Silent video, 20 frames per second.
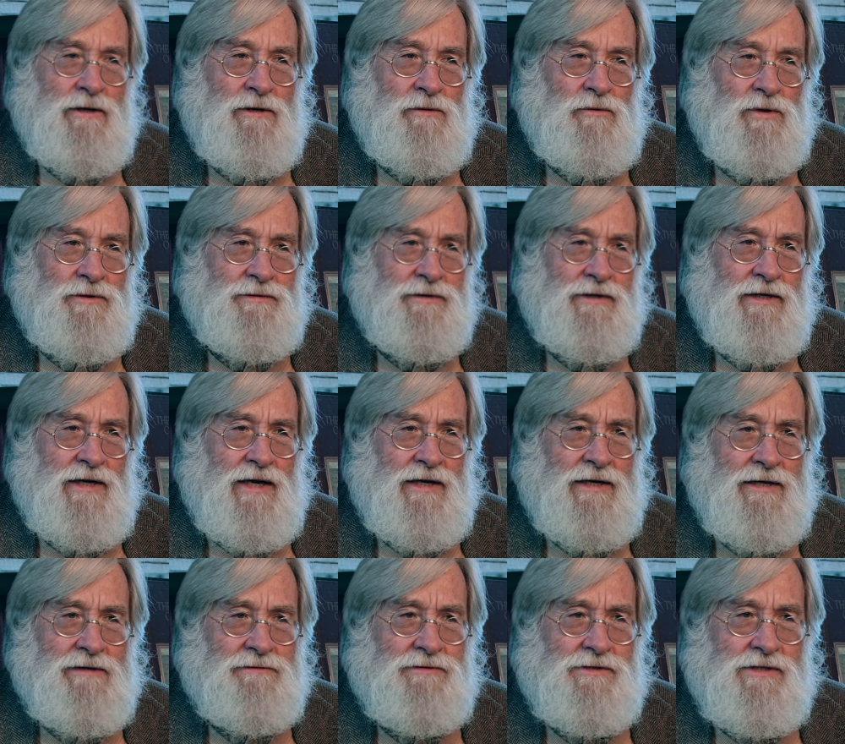One thing I
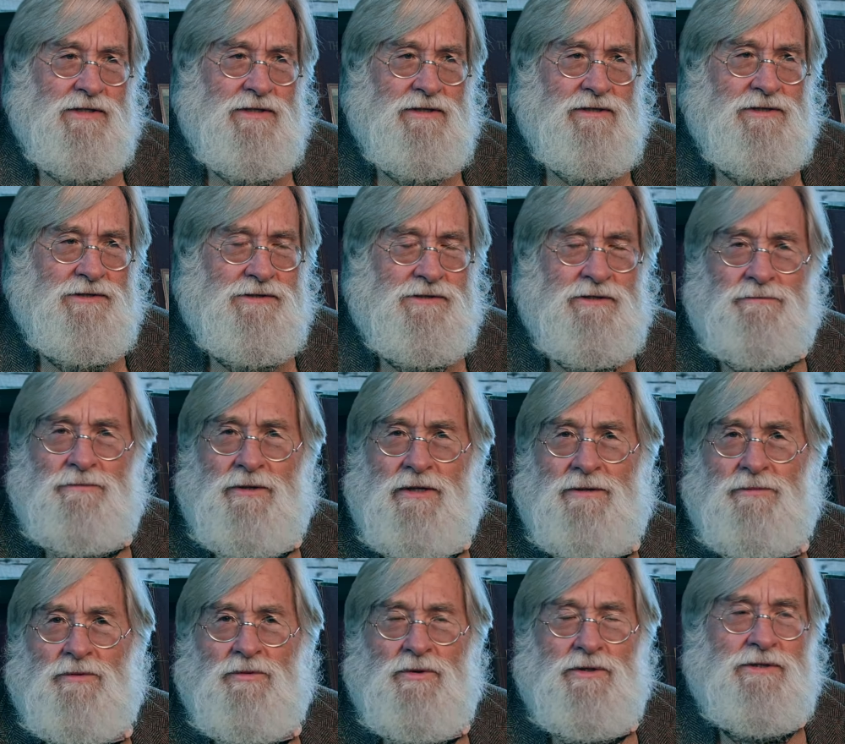have seen is that
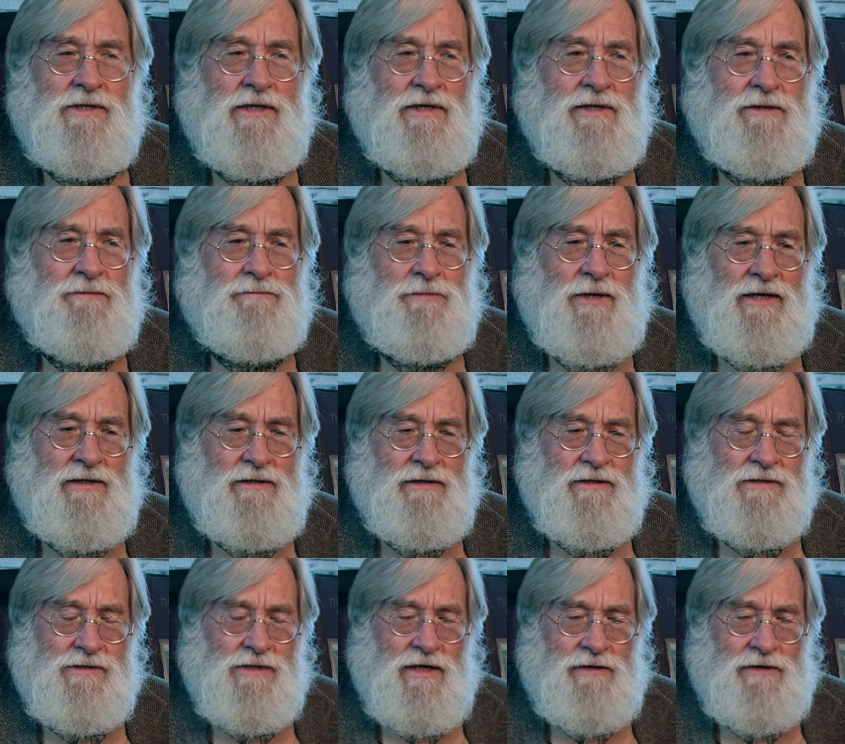people will take paintings.